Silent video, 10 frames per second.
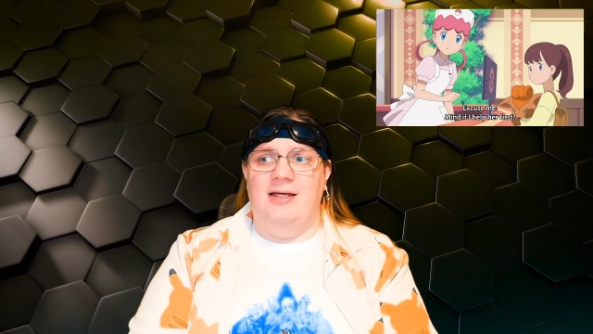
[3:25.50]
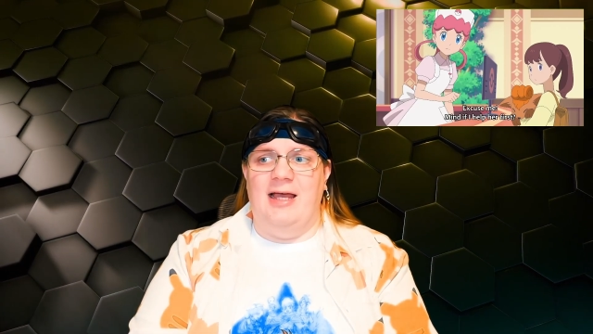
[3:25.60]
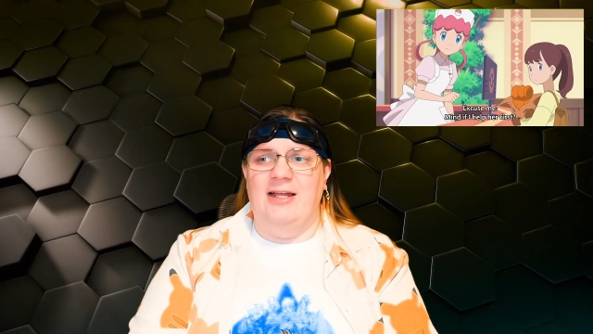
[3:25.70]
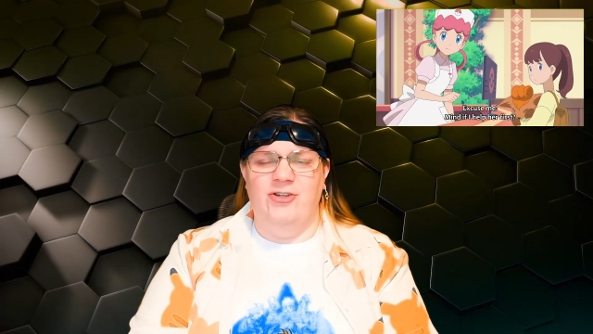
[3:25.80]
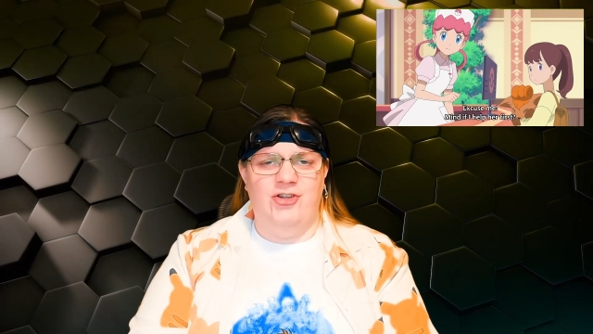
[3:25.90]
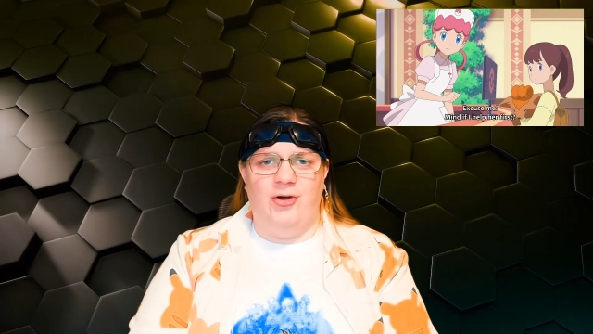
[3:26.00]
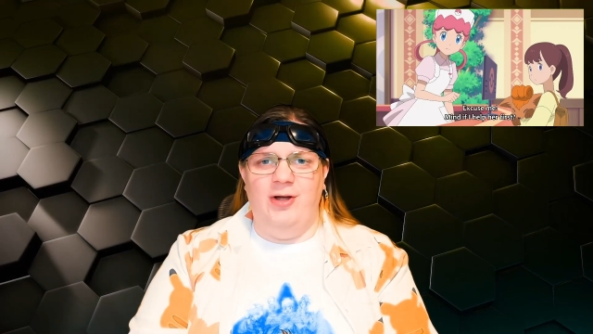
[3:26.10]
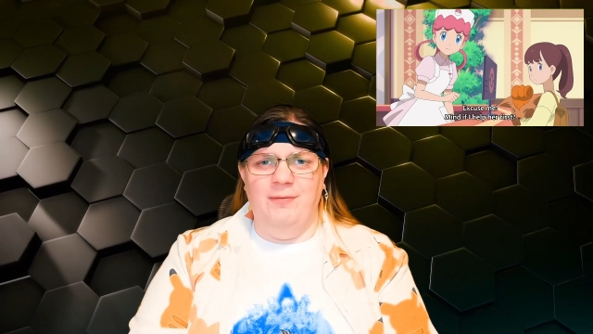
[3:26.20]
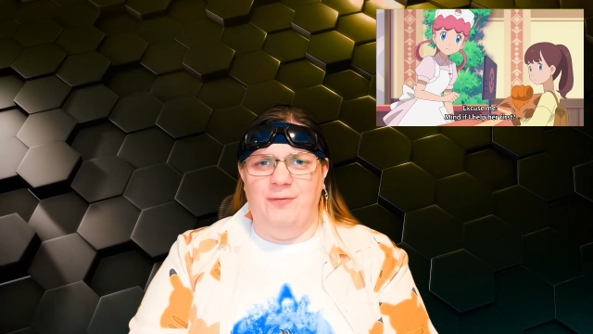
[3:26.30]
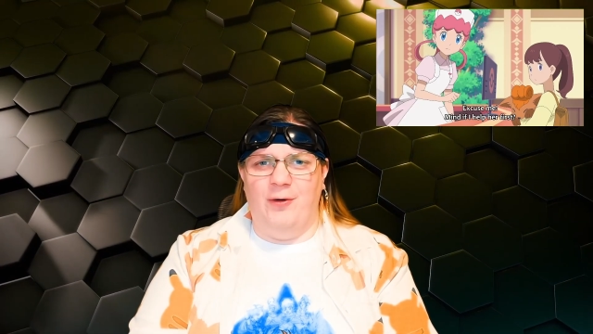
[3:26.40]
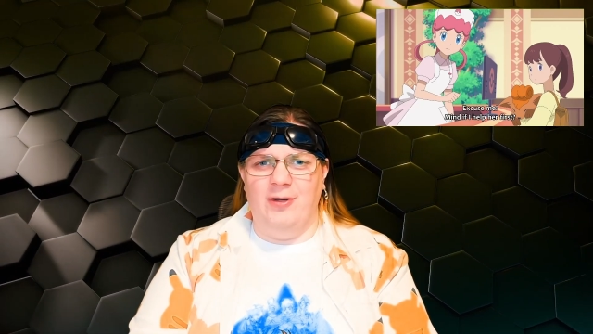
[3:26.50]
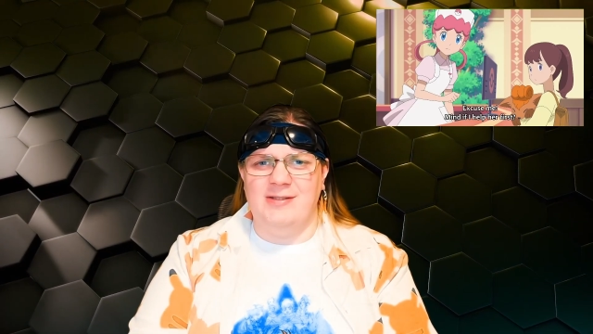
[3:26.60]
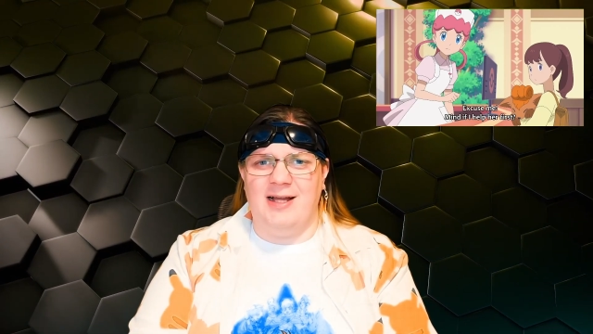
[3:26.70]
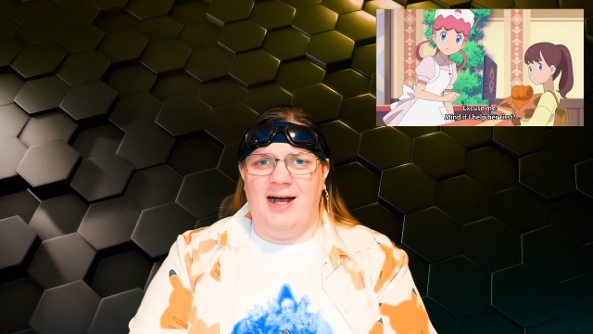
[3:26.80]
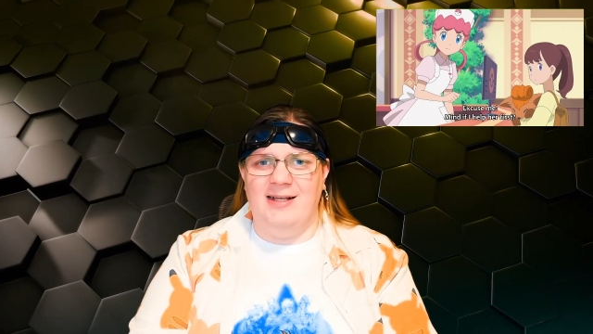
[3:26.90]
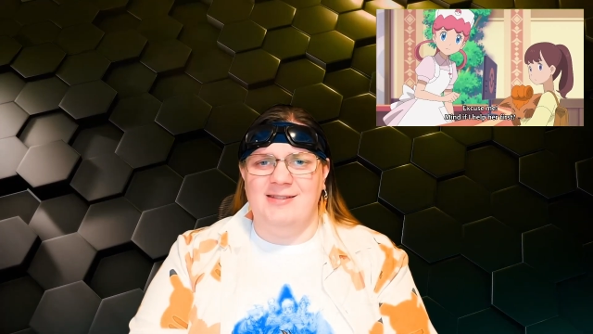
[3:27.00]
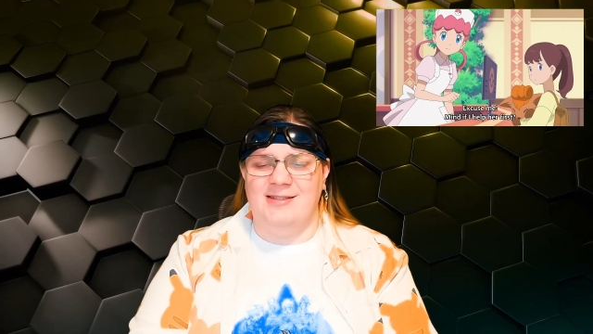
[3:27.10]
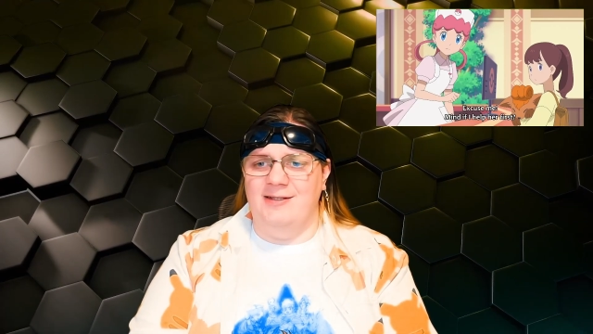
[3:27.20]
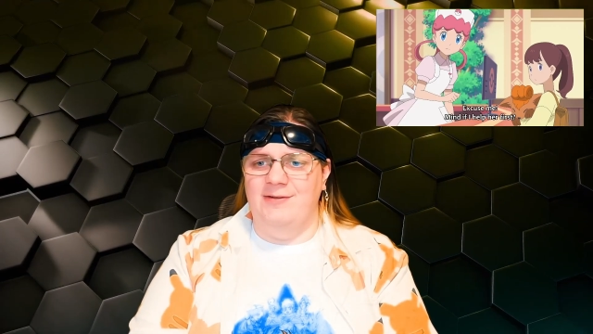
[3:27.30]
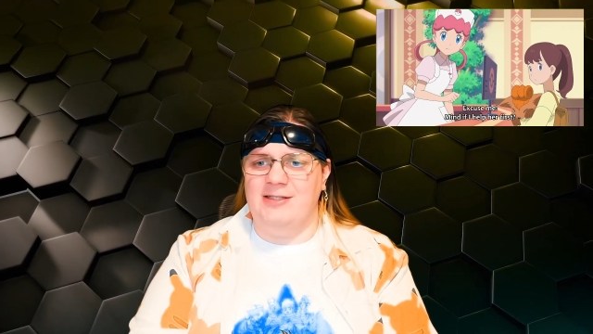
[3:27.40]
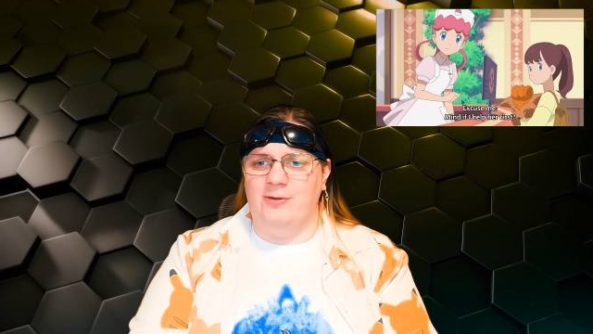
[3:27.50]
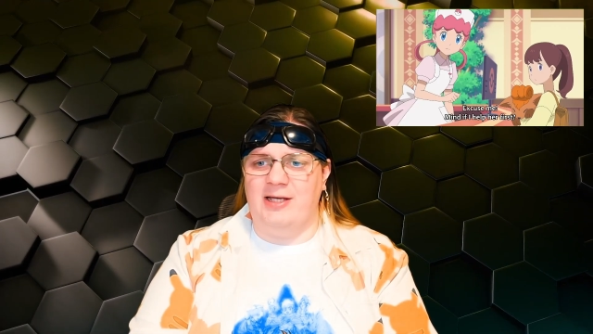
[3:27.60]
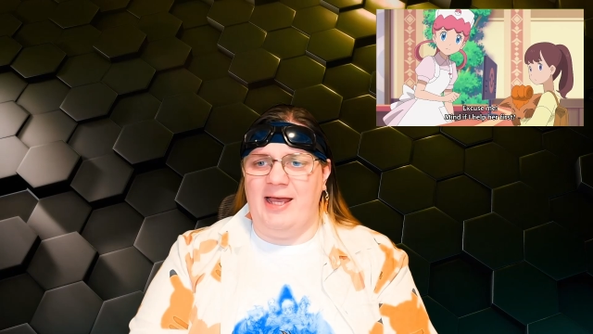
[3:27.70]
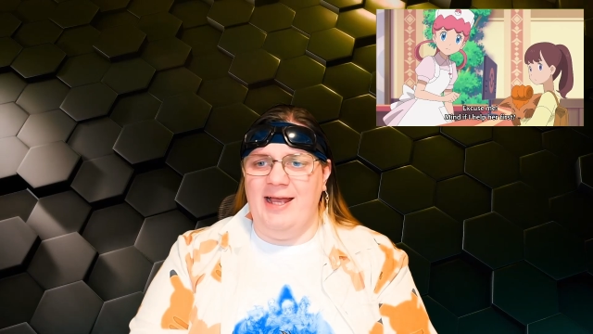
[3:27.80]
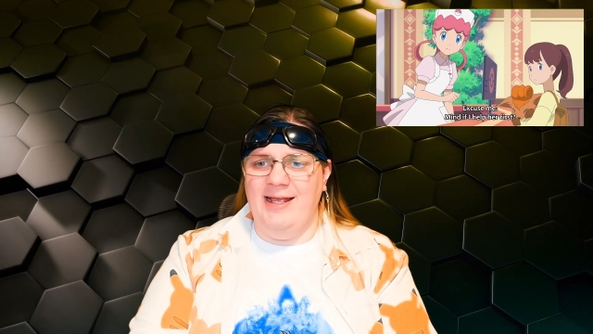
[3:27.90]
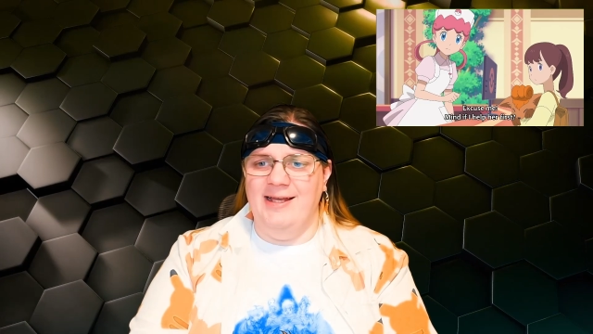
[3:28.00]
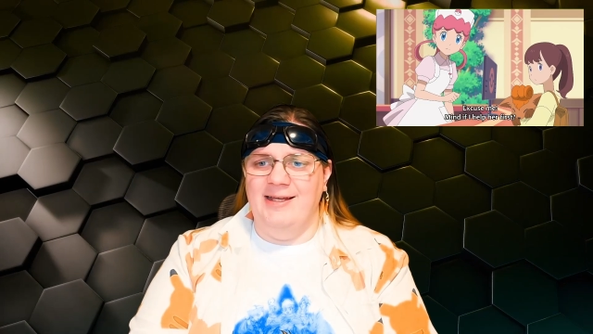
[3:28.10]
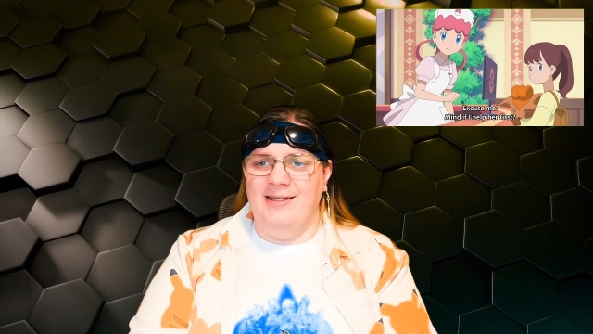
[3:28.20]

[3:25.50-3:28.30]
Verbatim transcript: And Joy first asks if it's okay